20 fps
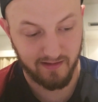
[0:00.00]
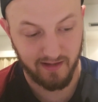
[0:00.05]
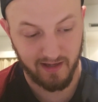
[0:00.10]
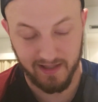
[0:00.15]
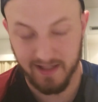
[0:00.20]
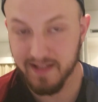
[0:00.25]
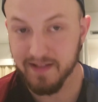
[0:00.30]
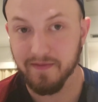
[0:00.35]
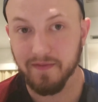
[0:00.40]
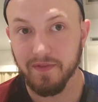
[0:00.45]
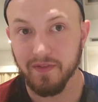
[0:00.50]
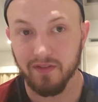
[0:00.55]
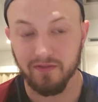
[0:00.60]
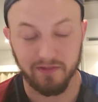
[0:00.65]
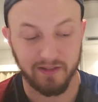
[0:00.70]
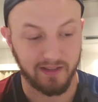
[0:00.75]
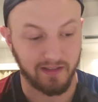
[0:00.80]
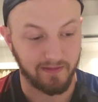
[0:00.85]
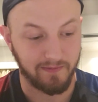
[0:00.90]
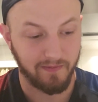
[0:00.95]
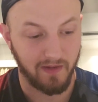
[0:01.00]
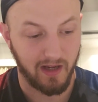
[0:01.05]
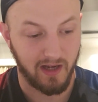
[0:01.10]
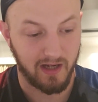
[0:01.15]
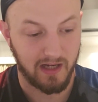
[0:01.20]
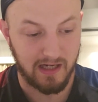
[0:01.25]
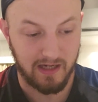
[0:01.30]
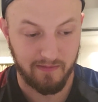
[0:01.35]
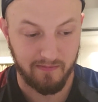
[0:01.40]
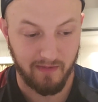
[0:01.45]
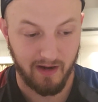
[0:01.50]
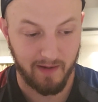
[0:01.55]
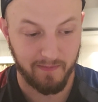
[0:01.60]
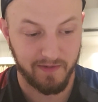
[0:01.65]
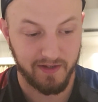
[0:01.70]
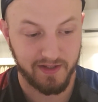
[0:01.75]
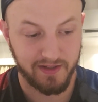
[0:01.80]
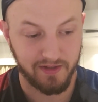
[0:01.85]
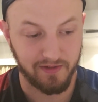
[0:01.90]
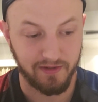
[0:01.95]
it doesn't feel real. I'm
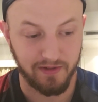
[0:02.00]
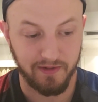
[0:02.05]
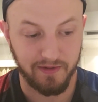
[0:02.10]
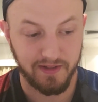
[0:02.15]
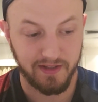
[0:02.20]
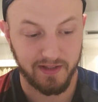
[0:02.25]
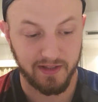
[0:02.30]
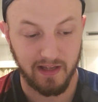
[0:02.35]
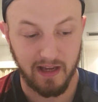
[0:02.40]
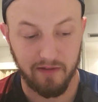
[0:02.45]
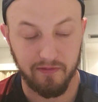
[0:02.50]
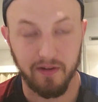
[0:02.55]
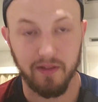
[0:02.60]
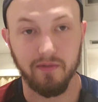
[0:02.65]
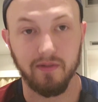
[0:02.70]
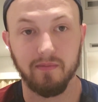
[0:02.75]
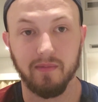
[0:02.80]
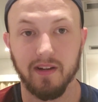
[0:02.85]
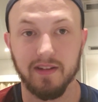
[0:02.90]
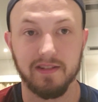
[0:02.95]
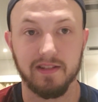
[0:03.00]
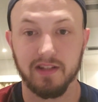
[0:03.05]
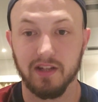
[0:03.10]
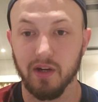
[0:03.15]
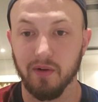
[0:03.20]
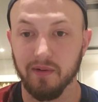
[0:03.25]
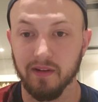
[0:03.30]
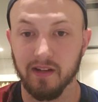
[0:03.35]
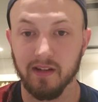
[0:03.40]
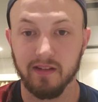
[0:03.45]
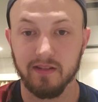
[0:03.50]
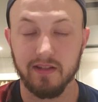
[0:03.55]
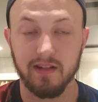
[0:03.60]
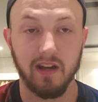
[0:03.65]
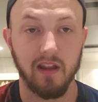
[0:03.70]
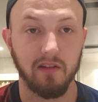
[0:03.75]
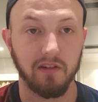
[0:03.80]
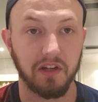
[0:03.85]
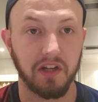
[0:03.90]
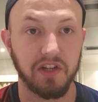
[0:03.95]
just so used to every 3 months going to
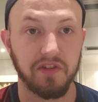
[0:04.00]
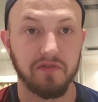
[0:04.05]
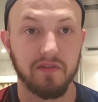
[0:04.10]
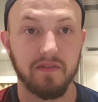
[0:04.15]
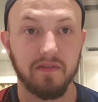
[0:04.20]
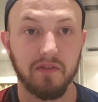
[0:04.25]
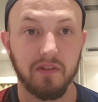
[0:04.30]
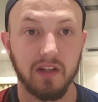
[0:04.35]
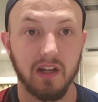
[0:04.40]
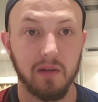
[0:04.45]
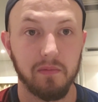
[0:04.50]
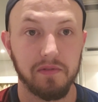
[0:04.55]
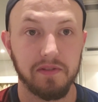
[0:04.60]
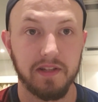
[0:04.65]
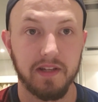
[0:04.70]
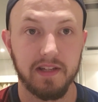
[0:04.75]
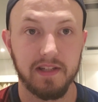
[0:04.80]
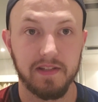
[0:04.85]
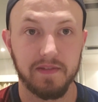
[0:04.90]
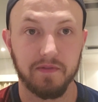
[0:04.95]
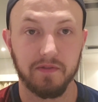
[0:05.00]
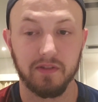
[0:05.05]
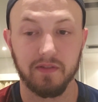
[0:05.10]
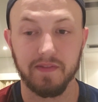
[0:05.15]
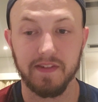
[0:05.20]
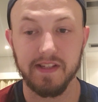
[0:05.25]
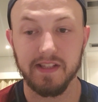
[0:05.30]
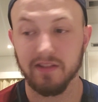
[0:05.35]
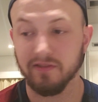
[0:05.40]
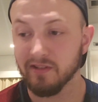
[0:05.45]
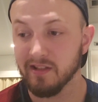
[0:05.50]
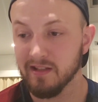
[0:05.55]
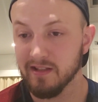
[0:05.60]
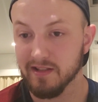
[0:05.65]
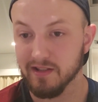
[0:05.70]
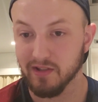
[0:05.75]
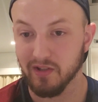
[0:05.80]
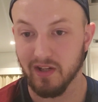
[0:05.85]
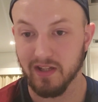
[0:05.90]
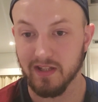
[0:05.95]
another country for a couple days for a visa run,
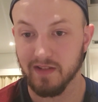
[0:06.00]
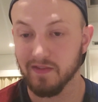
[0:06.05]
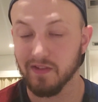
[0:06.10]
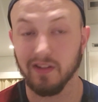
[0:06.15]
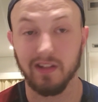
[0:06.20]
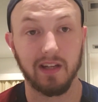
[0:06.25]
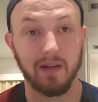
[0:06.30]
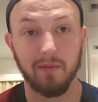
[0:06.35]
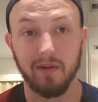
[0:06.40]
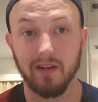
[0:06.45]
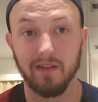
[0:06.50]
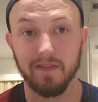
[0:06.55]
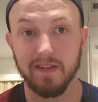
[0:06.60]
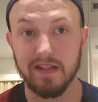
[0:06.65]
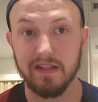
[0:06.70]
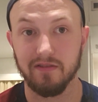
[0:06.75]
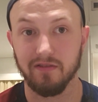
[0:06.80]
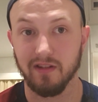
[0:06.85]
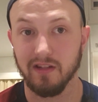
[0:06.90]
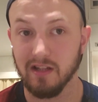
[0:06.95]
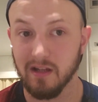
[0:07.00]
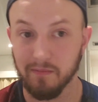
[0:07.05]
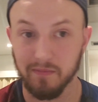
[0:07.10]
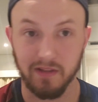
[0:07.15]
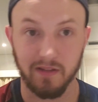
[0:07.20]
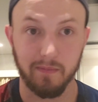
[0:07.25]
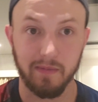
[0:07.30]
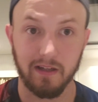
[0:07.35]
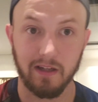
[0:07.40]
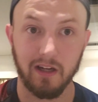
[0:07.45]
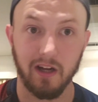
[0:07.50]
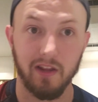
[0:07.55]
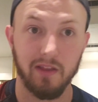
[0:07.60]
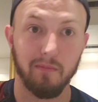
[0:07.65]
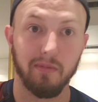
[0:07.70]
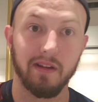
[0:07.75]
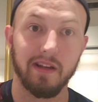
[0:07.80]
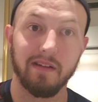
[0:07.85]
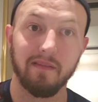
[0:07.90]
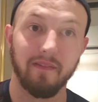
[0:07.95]
so I just feel like I'm on a visa run and I'm gonna get on a
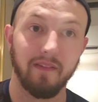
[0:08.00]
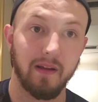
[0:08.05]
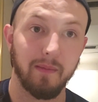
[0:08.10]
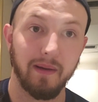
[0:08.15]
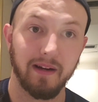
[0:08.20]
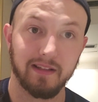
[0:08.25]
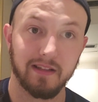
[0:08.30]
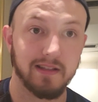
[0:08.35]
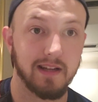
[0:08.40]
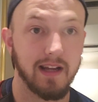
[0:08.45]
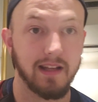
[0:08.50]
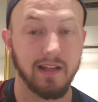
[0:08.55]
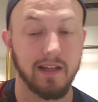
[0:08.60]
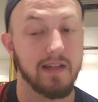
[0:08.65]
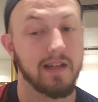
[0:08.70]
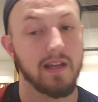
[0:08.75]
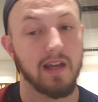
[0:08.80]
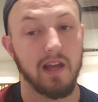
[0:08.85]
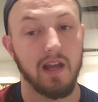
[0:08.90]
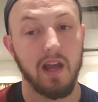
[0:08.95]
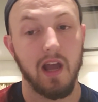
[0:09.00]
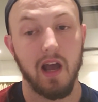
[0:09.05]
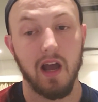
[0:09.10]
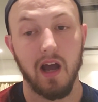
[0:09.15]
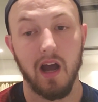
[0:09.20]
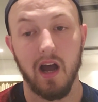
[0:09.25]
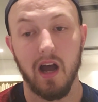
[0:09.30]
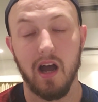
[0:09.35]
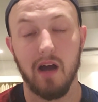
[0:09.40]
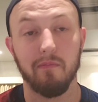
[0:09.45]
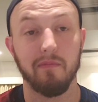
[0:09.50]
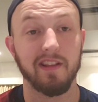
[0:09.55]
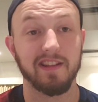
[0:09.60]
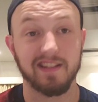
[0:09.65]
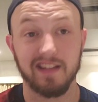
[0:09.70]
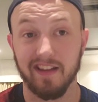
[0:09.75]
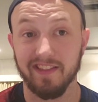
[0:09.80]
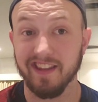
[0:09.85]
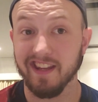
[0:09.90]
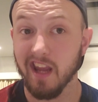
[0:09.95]
plane and fly back to Thailand. But
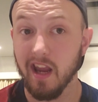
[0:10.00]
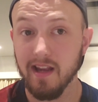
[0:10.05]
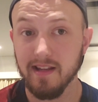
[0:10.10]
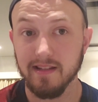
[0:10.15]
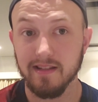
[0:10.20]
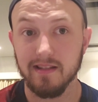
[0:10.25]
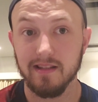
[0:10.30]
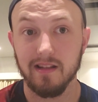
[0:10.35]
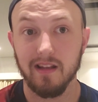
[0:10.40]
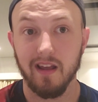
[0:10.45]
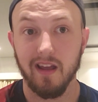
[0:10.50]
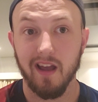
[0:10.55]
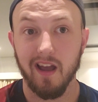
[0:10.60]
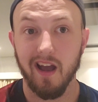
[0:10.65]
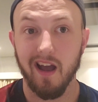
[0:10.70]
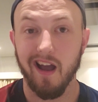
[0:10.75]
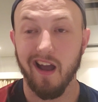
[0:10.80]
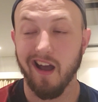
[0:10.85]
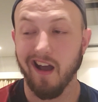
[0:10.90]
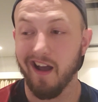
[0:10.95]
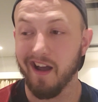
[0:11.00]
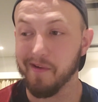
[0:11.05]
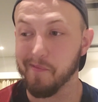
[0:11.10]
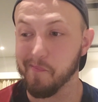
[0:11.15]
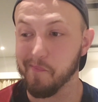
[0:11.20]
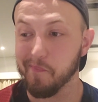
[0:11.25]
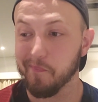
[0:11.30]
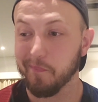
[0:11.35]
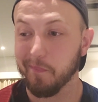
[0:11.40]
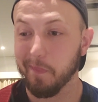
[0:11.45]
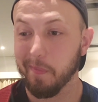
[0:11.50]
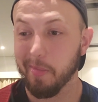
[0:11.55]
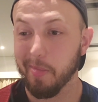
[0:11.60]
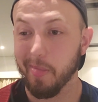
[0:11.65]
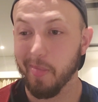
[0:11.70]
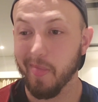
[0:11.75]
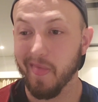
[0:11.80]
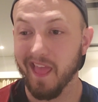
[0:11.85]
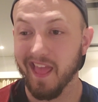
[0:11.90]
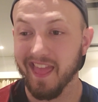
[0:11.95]
that's not the case. Um,
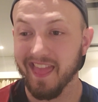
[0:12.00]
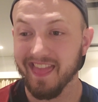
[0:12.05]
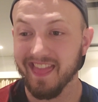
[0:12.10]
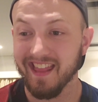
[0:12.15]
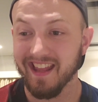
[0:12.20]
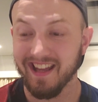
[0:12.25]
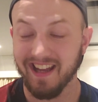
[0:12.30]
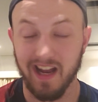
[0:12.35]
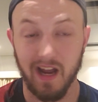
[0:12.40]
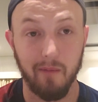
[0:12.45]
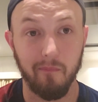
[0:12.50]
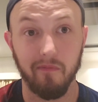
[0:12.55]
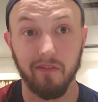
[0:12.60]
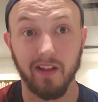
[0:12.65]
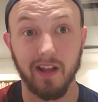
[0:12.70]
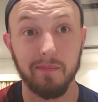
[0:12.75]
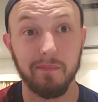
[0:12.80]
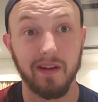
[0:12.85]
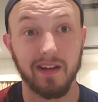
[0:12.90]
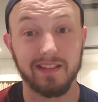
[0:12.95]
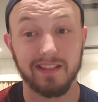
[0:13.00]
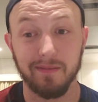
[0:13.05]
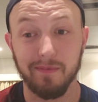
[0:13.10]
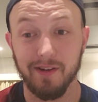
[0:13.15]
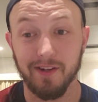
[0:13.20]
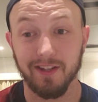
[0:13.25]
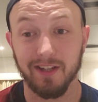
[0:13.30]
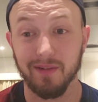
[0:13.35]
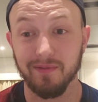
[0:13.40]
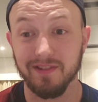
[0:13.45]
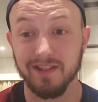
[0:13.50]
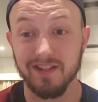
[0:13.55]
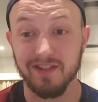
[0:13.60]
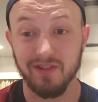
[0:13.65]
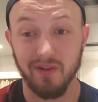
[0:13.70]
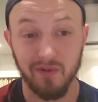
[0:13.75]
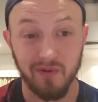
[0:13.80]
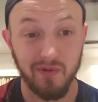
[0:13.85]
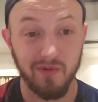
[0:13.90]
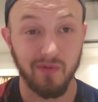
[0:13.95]
I'm flying back to America, which is
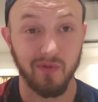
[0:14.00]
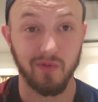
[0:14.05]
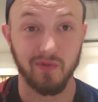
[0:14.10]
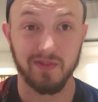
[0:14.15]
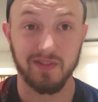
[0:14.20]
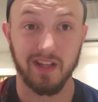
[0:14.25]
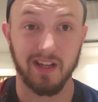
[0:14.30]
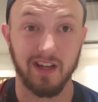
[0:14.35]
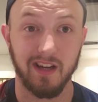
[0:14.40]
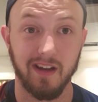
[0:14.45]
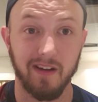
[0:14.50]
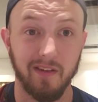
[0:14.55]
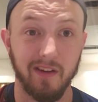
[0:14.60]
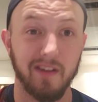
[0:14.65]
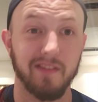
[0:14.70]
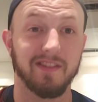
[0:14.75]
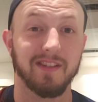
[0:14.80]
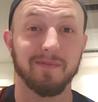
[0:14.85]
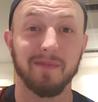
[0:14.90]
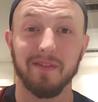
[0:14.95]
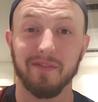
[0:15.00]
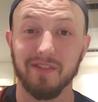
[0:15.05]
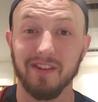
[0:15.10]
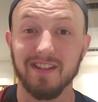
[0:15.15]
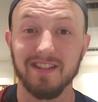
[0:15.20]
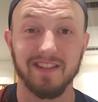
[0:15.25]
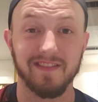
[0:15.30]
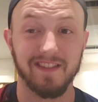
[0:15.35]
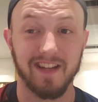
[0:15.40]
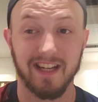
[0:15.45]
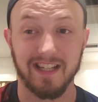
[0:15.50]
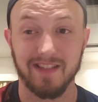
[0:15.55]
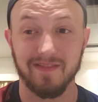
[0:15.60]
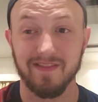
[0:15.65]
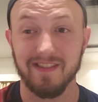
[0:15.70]
so cool. Some of my friends have texted